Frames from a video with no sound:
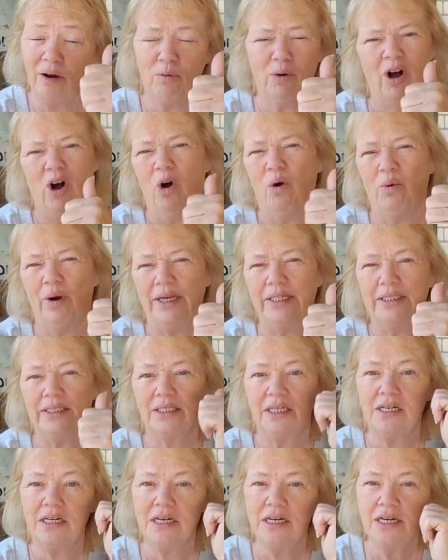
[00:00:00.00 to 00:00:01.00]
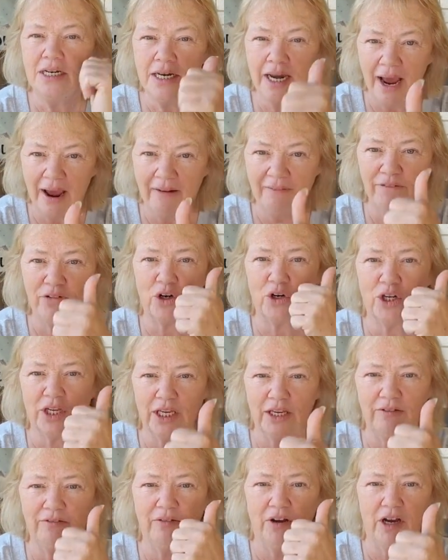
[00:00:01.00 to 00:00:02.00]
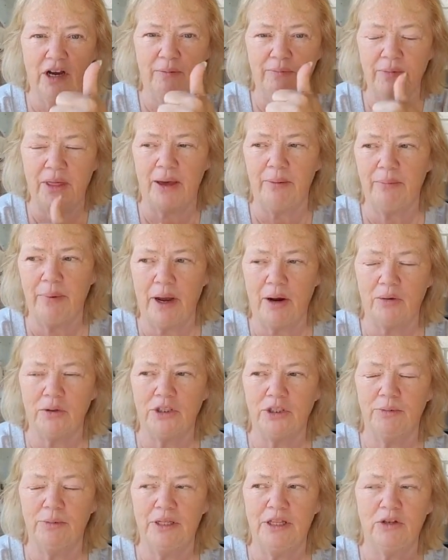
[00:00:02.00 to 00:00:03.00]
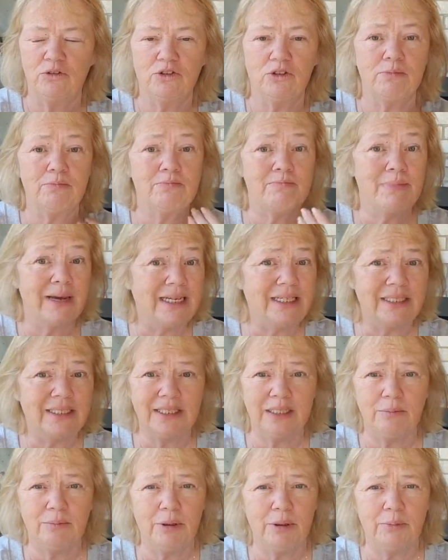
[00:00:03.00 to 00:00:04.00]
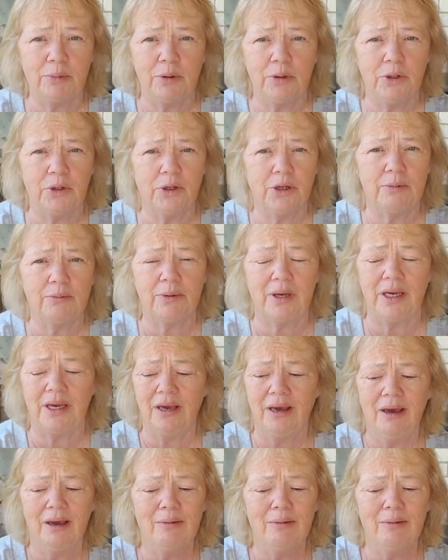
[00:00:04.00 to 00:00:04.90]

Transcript: always, never give up that power to be those amazing people you can be.